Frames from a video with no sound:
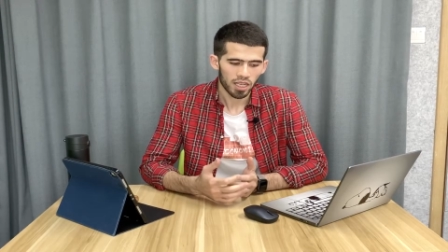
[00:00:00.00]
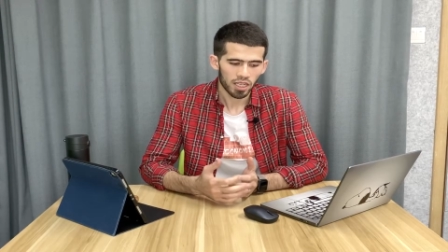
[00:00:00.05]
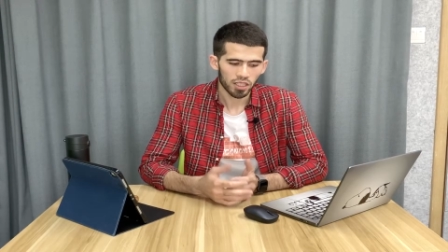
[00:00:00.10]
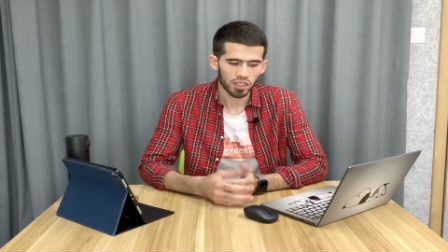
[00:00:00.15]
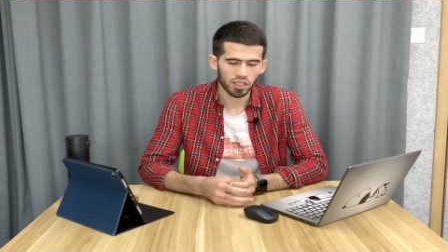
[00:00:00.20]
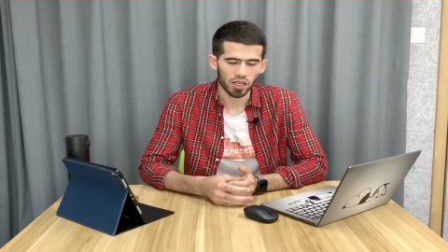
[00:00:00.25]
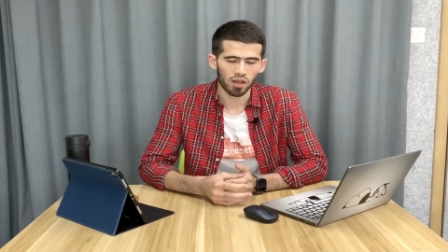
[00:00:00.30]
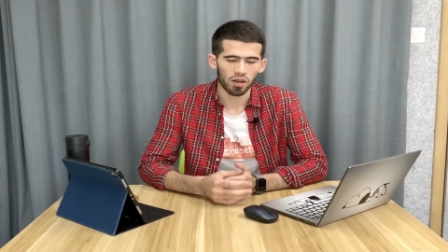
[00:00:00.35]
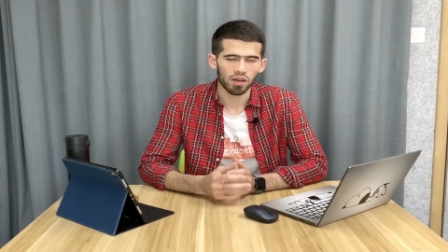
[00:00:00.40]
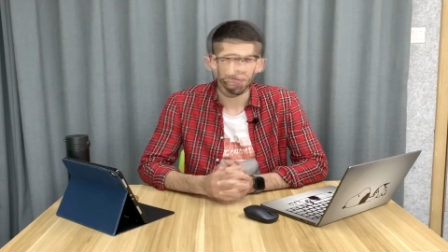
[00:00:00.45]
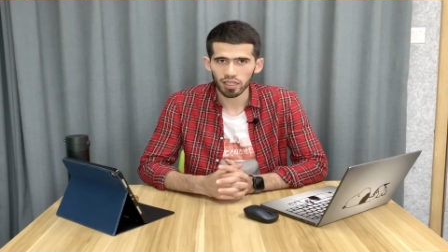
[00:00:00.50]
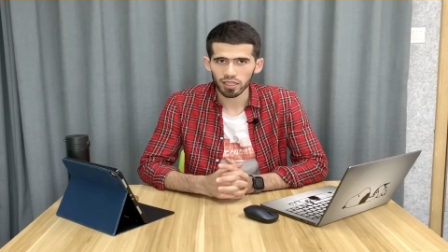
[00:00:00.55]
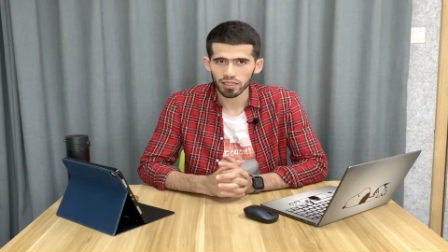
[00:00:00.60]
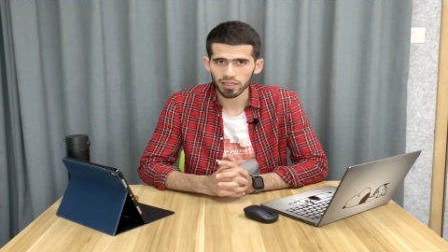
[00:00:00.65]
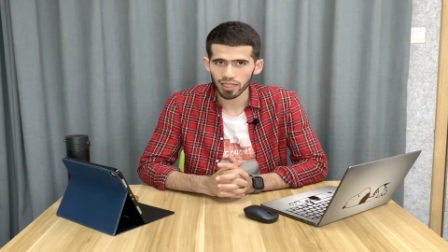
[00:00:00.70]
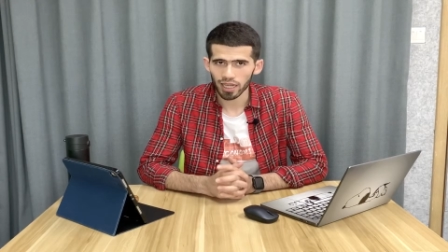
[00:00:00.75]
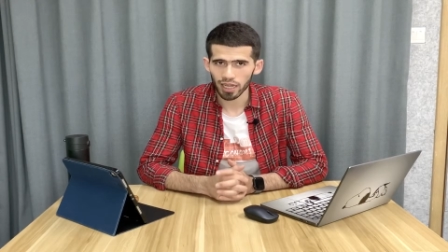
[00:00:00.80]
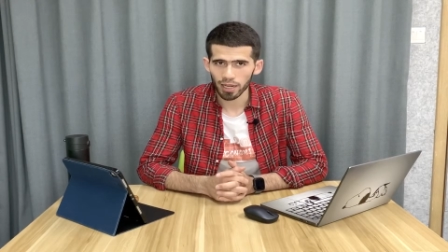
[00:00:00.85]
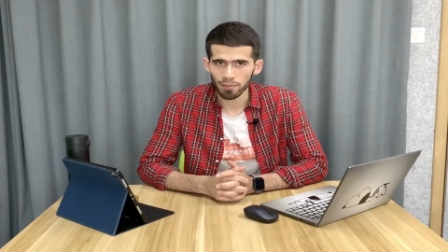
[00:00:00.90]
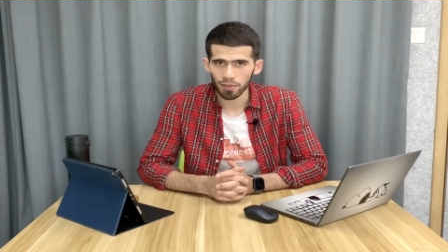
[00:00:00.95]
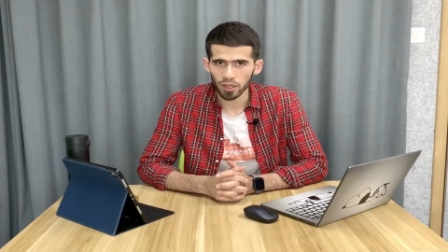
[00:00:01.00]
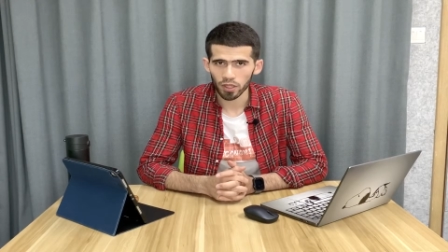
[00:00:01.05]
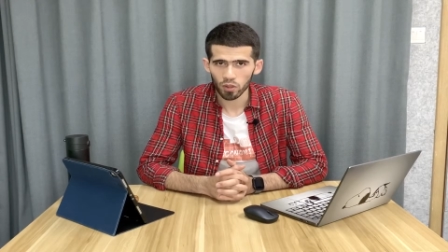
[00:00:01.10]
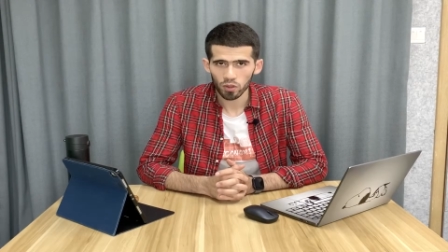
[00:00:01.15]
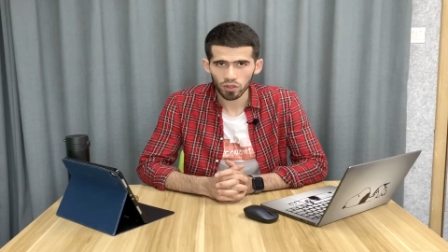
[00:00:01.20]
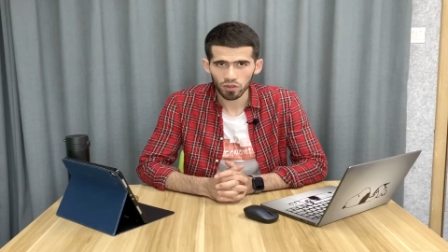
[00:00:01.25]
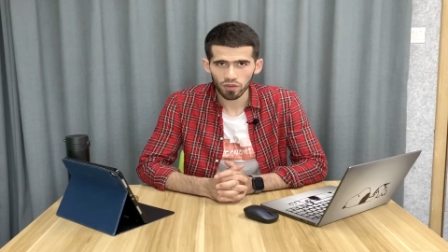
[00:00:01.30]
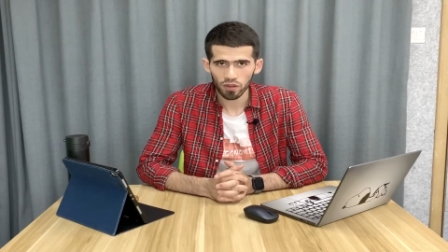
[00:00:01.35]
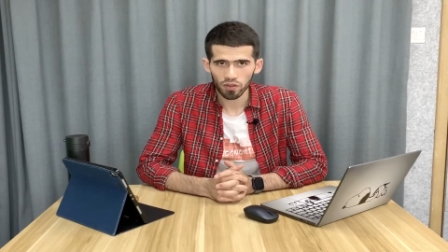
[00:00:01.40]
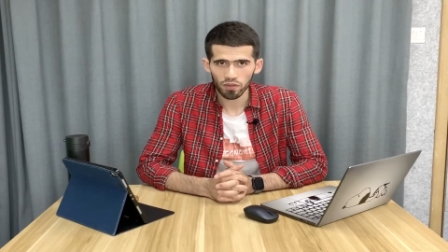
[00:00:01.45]
So it's gonna be
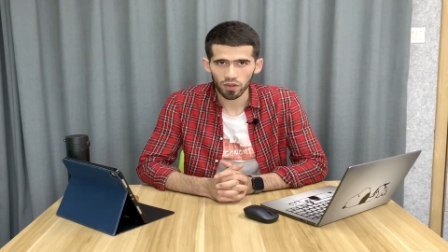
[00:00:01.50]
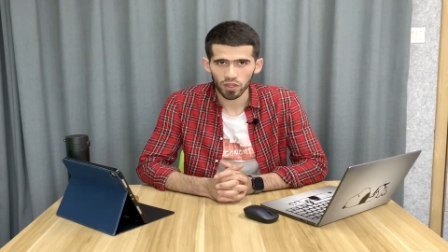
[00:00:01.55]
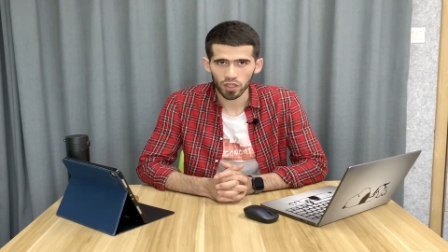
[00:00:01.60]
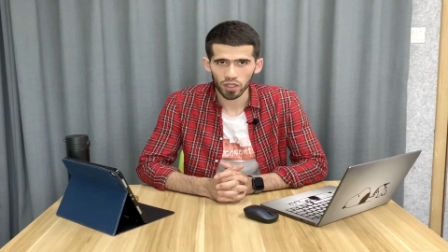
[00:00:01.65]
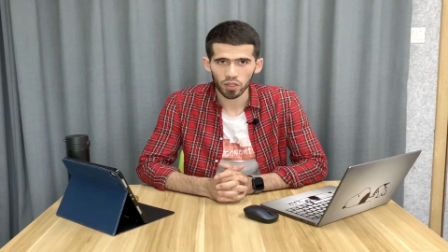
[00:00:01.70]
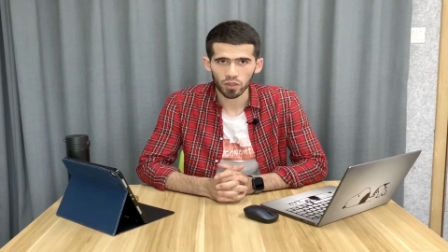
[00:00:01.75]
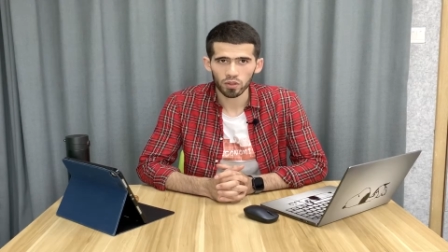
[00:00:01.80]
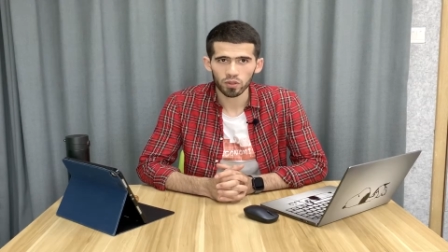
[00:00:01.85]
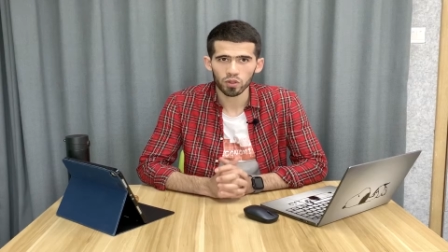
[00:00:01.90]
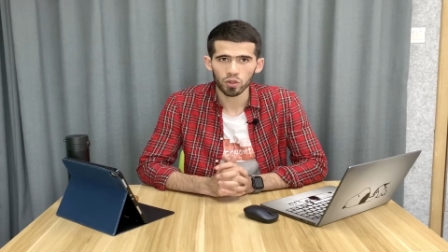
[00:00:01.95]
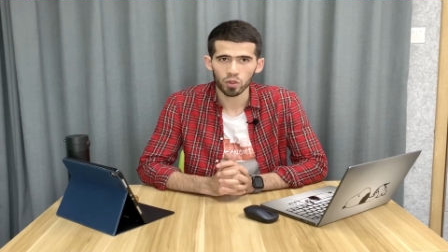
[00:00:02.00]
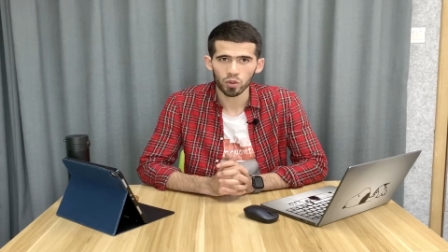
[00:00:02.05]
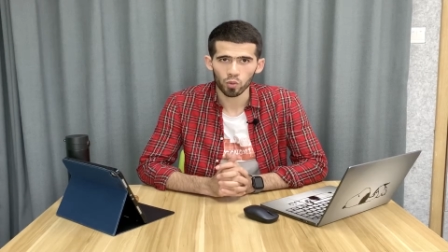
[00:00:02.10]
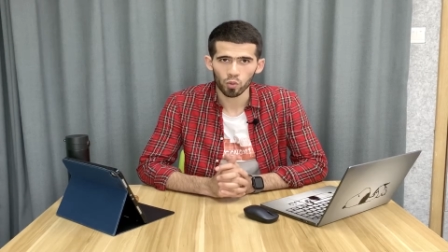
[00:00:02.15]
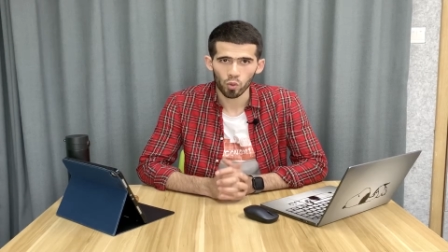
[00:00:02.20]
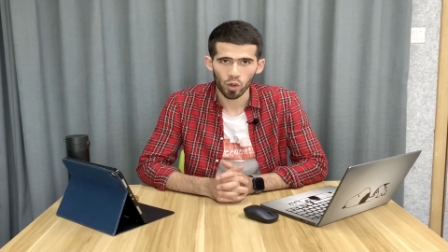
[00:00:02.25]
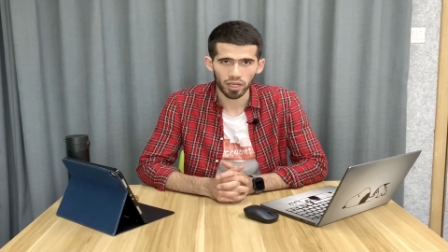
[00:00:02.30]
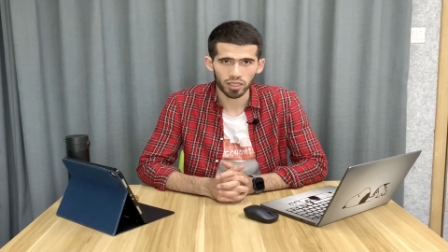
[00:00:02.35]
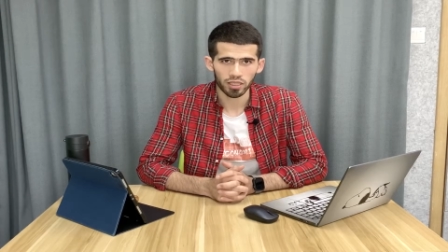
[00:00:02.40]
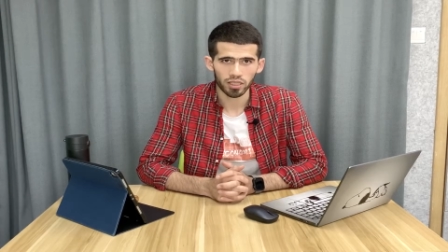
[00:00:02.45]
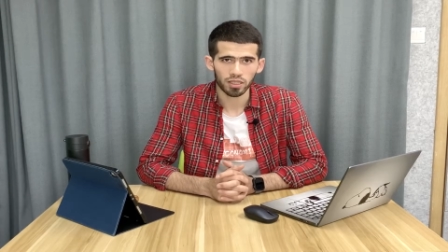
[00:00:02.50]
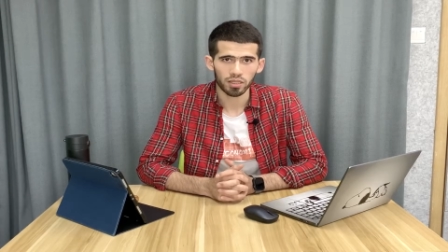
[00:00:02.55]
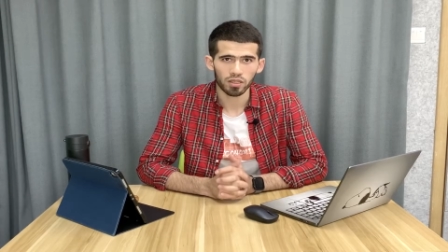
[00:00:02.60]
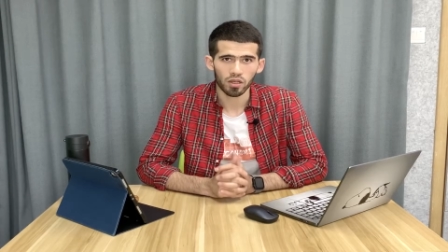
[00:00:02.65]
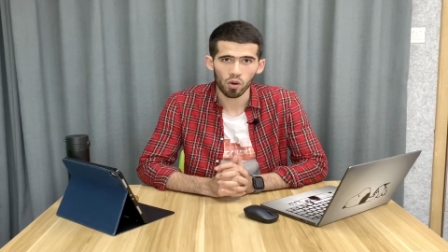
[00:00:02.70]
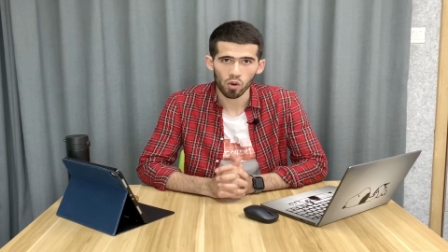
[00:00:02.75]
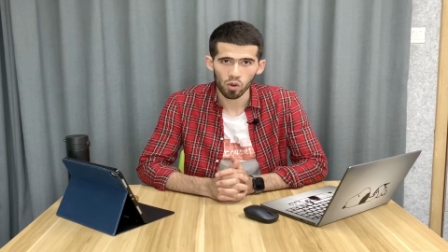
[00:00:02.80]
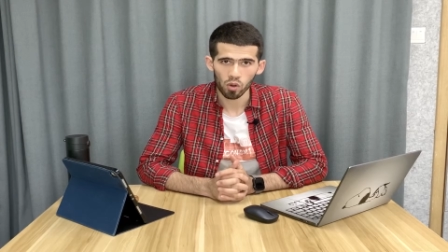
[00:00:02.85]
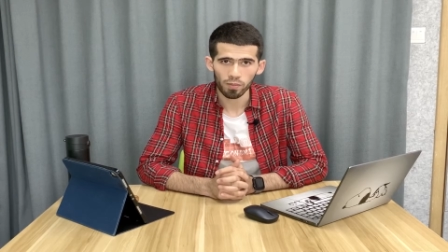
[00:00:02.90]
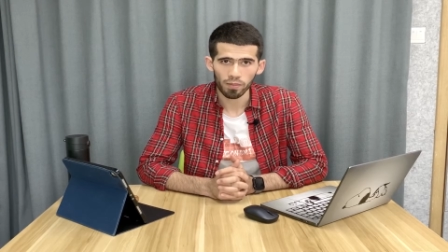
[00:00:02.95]
useful for you to watch
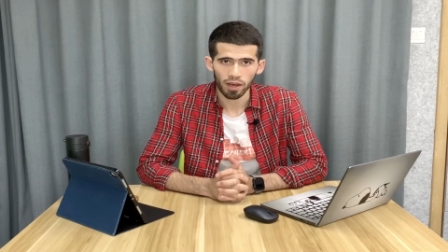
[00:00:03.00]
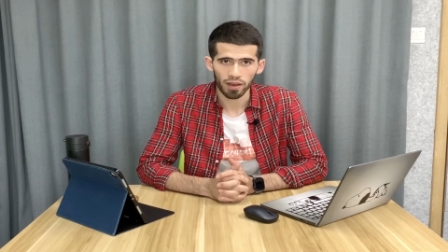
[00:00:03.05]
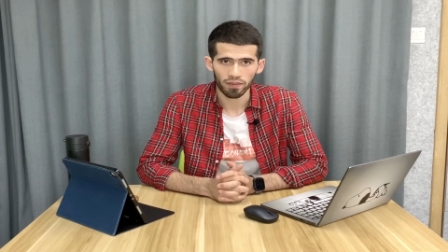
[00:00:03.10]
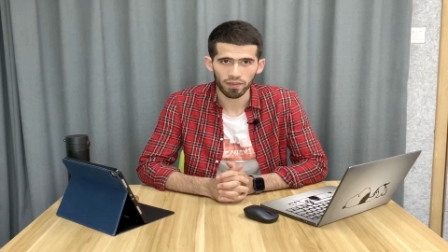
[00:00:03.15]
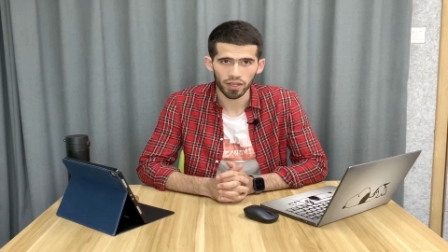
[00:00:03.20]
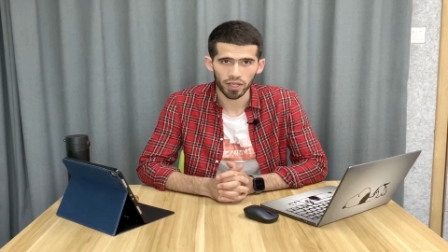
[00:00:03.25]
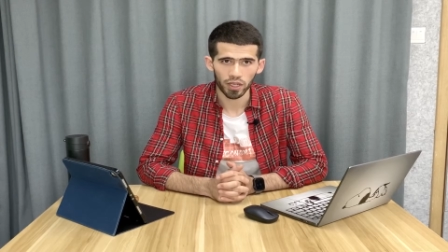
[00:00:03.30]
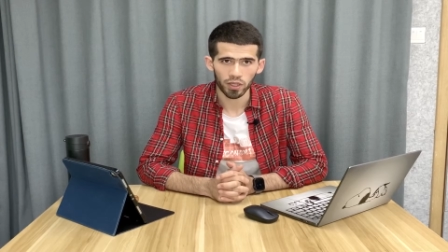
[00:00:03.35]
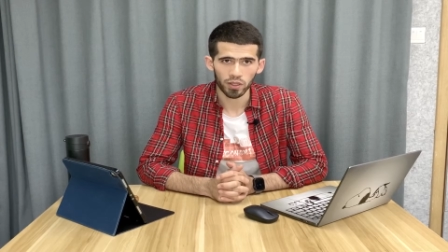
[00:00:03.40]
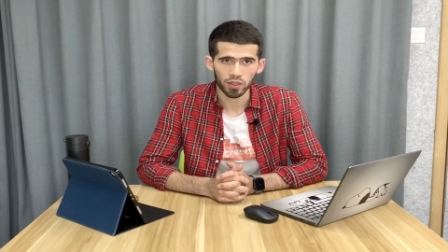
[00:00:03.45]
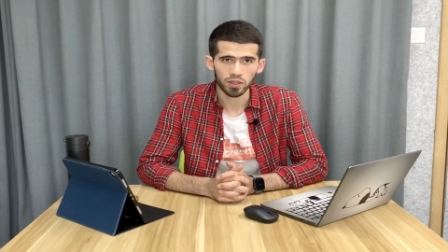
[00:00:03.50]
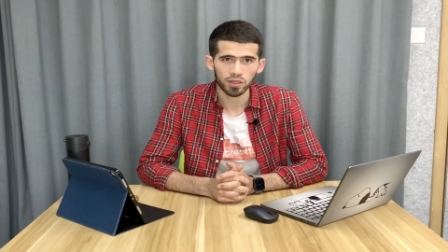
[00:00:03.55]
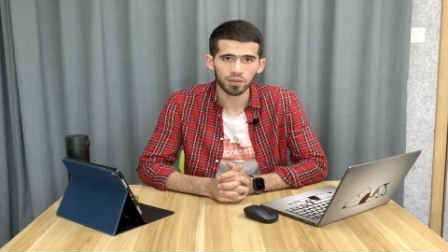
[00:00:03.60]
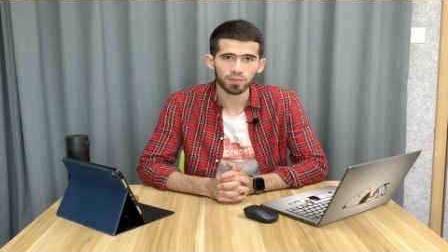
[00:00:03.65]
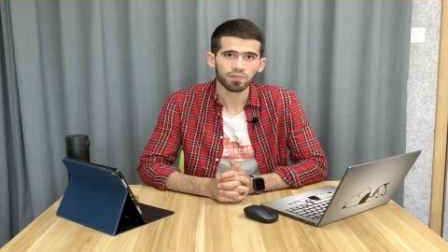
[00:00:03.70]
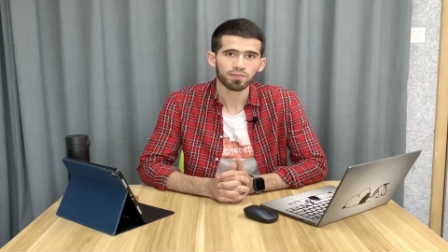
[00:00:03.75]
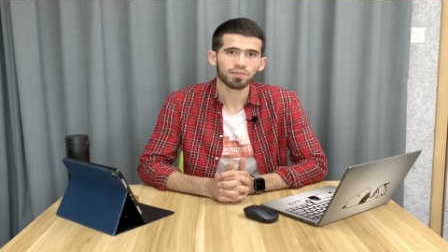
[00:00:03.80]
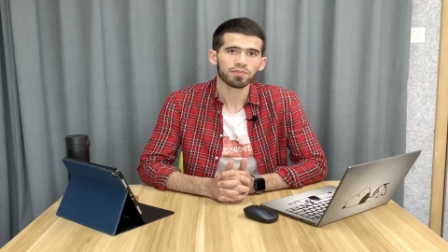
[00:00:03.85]
all my videos.